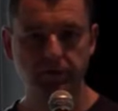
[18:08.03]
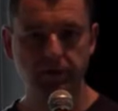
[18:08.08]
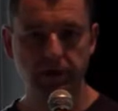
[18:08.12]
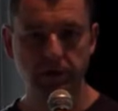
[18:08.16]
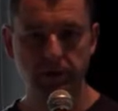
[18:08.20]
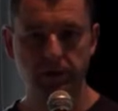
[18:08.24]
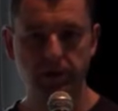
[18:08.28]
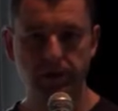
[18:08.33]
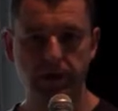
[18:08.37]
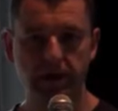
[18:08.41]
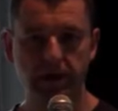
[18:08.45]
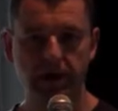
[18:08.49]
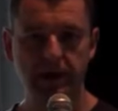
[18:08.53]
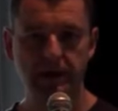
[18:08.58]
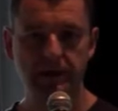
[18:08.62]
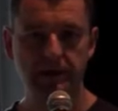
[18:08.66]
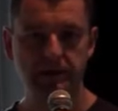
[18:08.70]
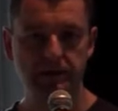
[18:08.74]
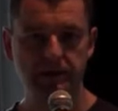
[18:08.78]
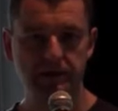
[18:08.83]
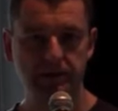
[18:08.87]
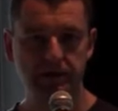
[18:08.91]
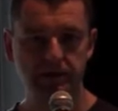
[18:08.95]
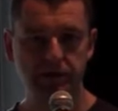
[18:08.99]
following
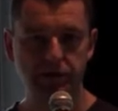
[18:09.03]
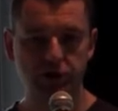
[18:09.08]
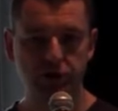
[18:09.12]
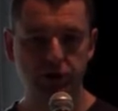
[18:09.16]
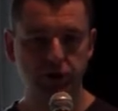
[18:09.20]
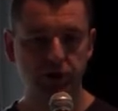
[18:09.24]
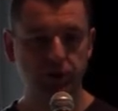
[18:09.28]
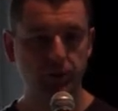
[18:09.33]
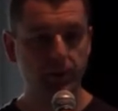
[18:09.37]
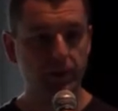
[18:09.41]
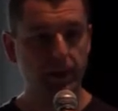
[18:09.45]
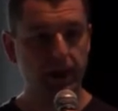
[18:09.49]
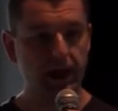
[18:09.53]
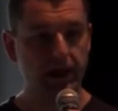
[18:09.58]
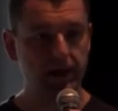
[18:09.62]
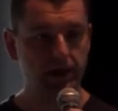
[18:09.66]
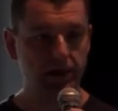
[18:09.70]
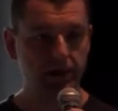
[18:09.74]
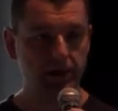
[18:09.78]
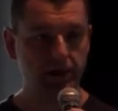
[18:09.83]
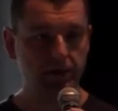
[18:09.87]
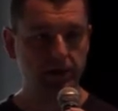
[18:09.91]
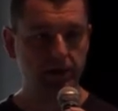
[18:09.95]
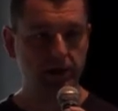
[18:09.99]
a certain
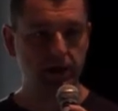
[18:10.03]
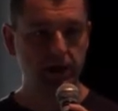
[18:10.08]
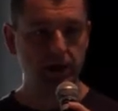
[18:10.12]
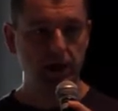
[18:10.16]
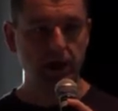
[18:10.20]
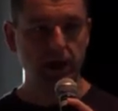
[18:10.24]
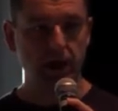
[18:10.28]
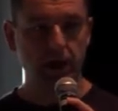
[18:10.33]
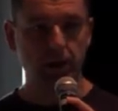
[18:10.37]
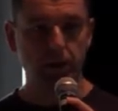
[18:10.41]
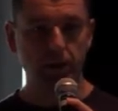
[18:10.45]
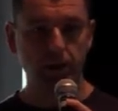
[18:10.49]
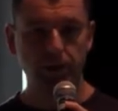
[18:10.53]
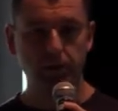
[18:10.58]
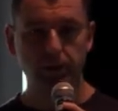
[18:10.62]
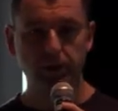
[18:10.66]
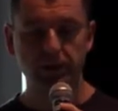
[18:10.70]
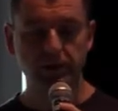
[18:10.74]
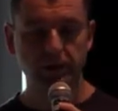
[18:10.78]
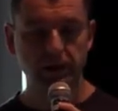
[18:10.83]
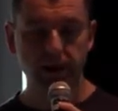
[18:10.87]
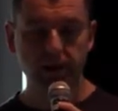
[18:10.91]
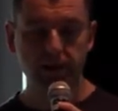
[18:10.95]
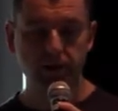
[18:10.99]
pattern where
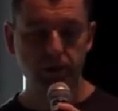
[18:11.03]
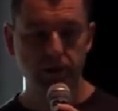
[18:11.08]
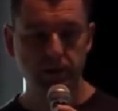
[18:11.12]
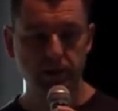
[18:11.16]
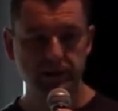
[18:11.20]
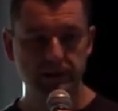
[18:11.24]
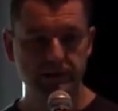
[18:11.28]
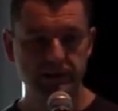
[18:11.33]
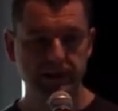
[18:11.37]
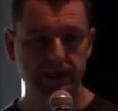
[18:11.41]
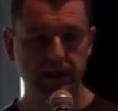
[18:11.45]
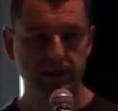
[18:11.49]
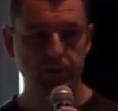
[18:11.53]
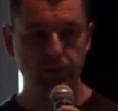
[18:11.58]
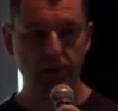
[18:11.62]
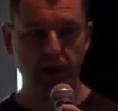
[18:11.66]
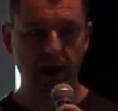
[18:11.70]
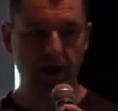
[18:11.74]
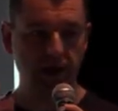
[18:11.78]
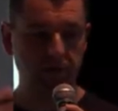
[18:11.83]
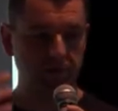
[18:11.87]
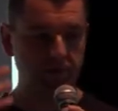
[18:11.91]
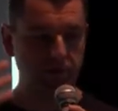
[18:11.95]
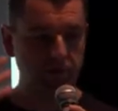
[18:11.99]
we, like Juan said, we
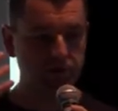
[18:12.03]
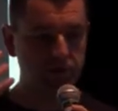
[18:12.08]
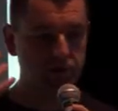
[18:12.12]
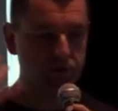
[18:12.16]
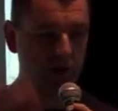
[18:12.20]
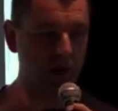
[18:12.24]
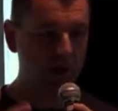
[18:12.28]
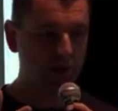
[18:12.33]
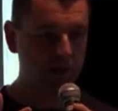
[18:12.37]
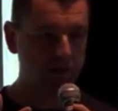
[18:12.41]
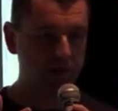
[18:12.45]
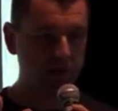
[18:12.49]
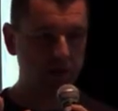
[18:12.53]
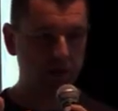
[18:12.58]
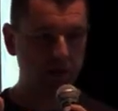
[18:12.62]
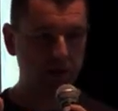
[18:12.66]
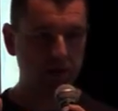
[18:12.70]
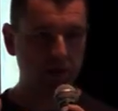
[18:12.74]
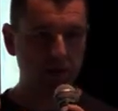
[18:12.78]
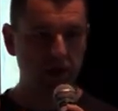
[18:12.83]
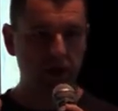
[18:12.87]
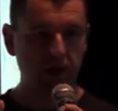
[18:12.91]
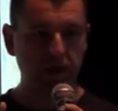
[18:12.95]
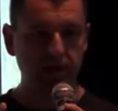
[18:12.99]
have a
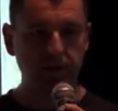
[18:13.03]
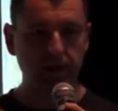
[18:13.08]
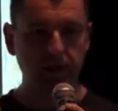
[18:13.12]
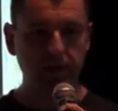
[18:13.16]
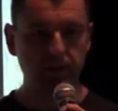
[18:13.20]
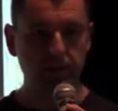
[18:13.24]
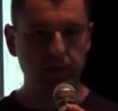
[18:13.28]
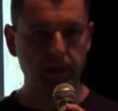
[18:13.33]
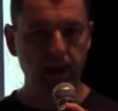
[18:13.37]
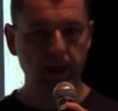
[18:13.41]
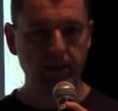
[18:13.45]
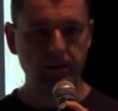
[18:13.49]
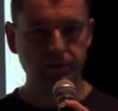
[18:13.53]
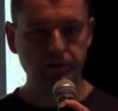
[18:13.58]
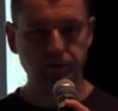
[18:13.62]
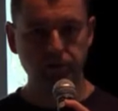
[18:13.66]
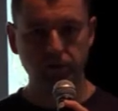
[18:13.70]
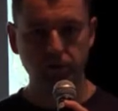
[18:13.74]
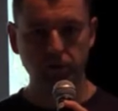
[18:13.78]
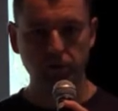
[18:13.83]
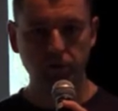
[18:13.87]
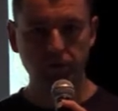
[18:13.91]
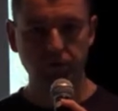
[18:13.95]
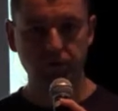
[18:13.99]
structure that maps
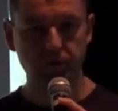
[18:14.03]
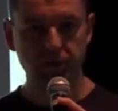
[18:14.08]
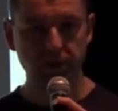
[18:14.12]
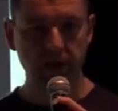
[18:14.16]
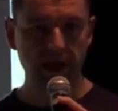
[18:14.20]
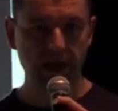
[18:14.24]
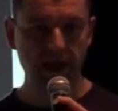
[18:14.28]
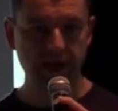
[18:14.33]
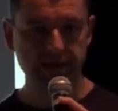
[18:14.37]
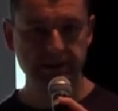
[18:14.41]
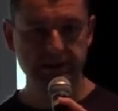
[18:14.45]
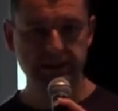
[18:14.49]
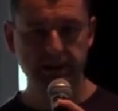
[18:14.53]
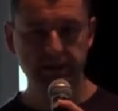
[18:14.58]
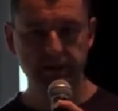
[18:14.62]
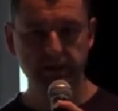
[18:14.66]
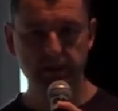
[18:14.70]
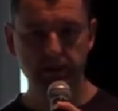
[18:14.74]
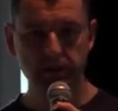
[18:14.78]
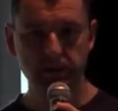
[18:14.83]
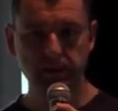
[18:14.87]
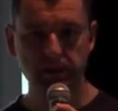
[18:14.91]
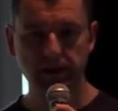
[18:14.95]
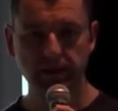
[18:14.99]
to flags that
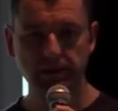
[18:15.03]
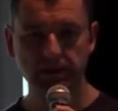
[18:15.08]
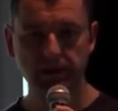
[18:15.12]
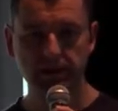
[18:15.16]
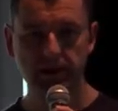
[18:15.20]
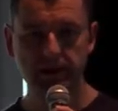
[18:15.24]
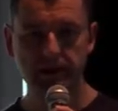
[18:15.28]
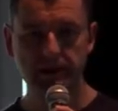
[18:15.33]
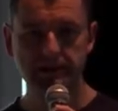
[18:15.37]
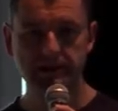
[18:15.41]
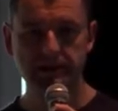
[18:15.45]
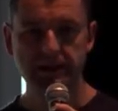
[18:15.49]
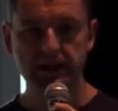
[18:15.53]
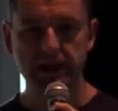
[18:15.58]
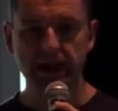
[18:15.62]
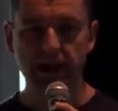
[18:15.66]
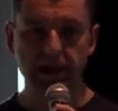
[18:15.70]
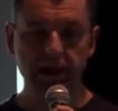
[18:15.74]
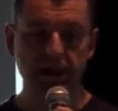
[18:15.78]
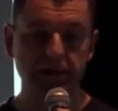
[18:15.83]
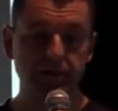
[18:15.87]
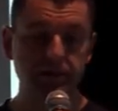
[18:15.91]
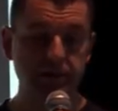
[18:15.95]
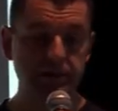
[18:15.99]
the command does,
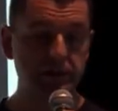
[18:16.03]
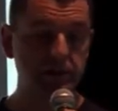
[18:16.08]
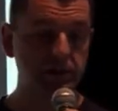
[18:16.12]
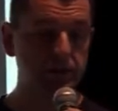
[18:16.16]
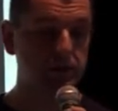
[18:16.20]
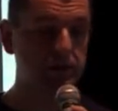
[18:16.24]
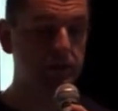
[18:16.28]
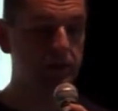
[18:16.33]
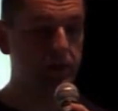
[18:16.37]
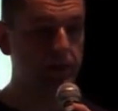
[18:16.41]
and every single